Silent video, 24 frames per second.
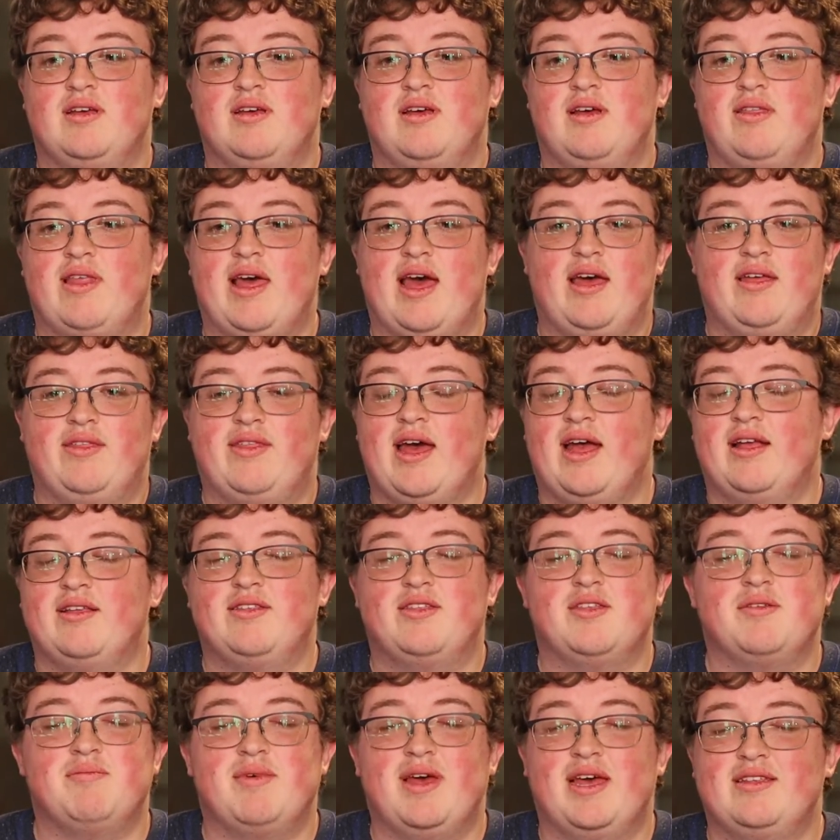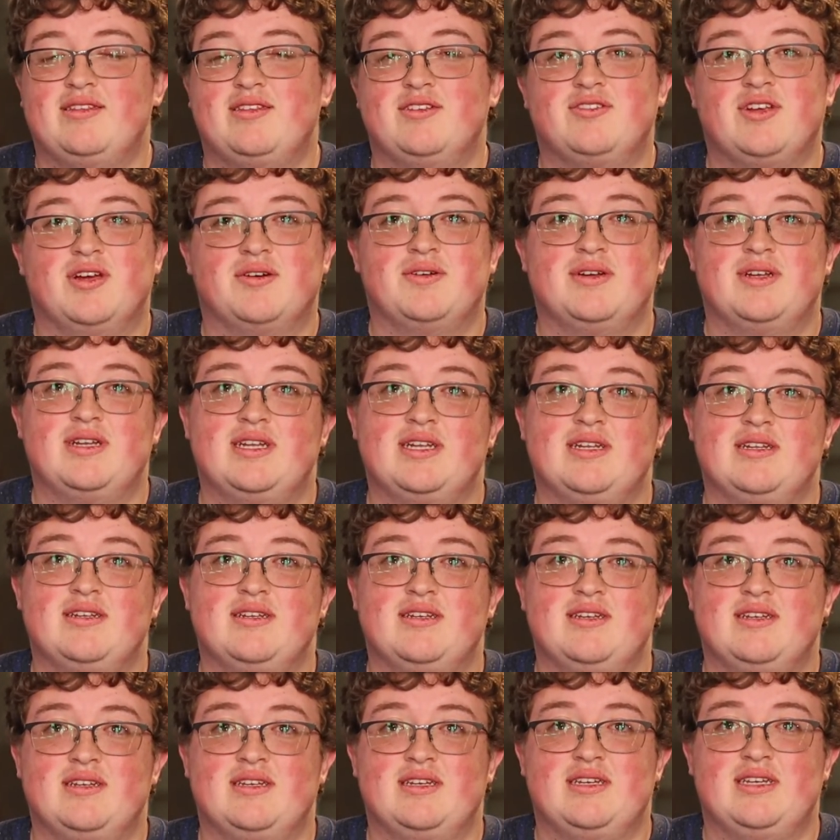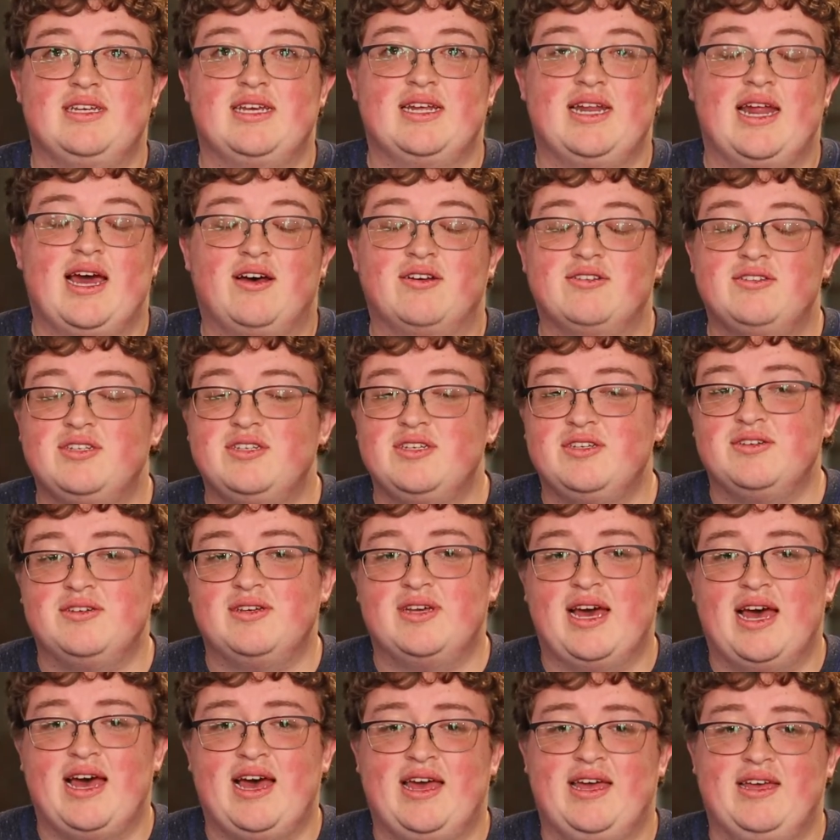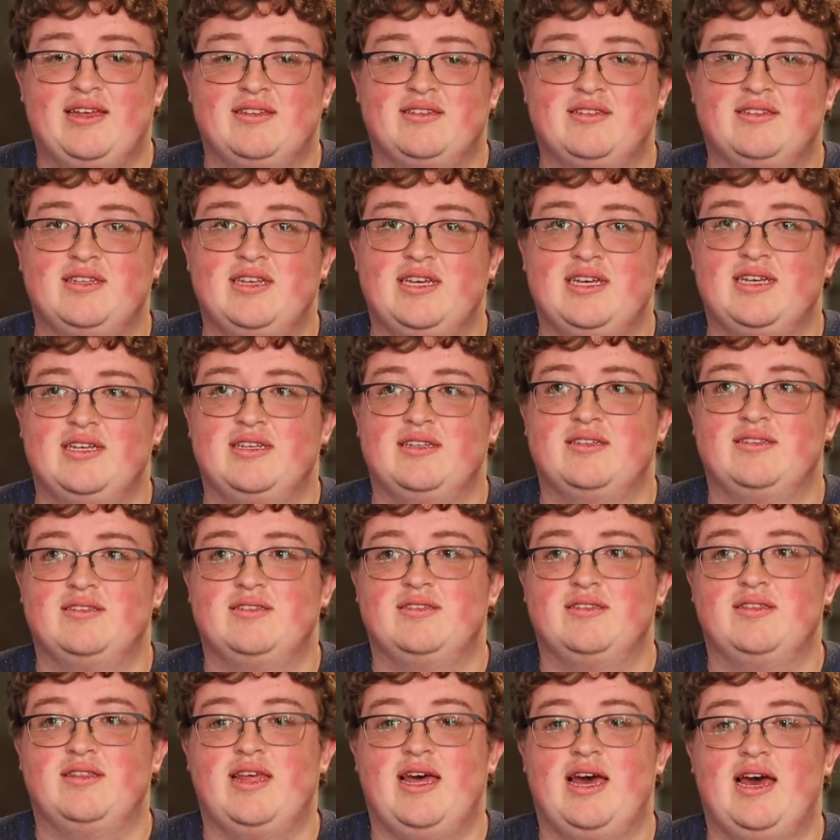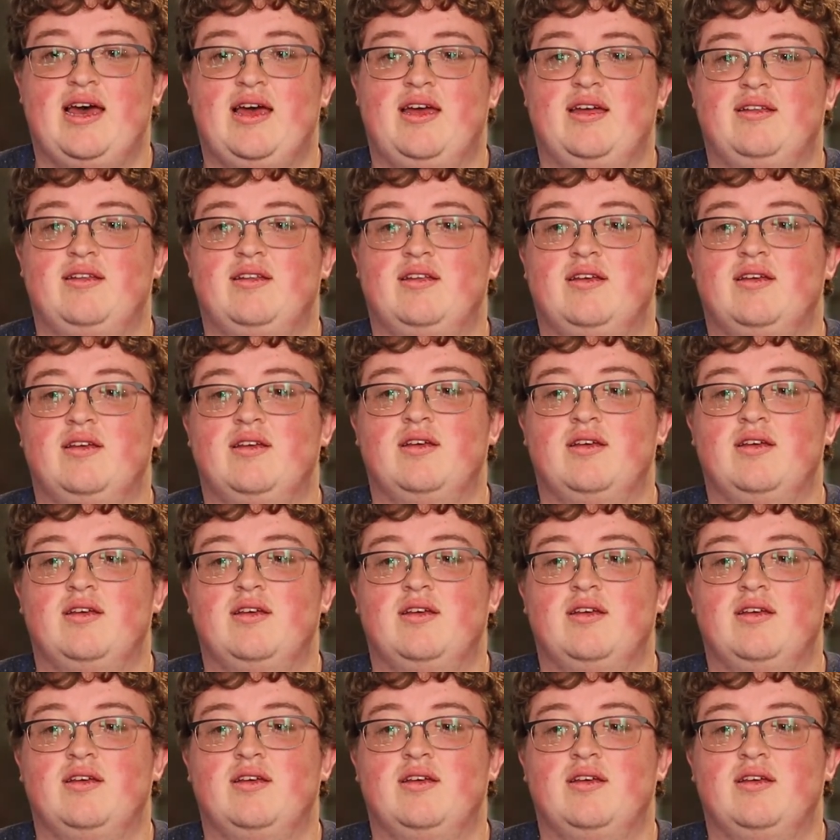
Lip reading: that's the message I want to get out to you guys, is that